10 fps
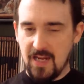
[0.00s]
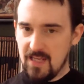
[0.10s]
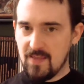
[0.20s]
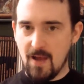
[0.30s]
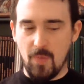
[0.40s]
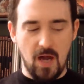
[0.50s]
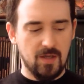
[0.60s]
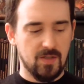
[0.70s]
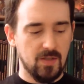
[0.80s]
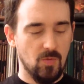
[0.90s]
in that
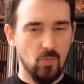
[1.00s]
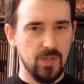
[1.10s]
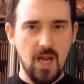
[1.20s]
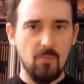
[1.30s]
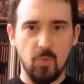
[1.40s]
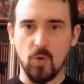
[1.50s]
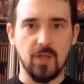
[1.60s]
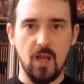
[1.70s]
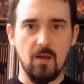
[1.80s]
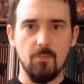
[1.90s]
box was not a board
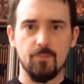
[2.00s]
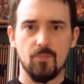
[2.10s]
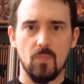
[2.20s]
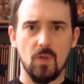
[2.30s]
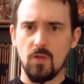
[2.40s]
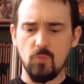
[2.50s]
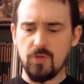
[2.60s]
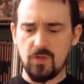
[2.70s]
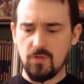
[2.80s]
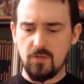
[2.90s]
game,
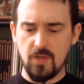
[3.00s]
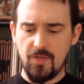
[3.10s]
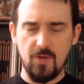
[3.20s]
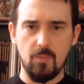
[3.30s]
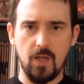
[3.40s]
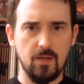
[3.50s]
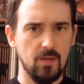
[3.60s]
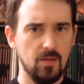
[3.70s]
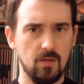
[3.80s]
was nothing but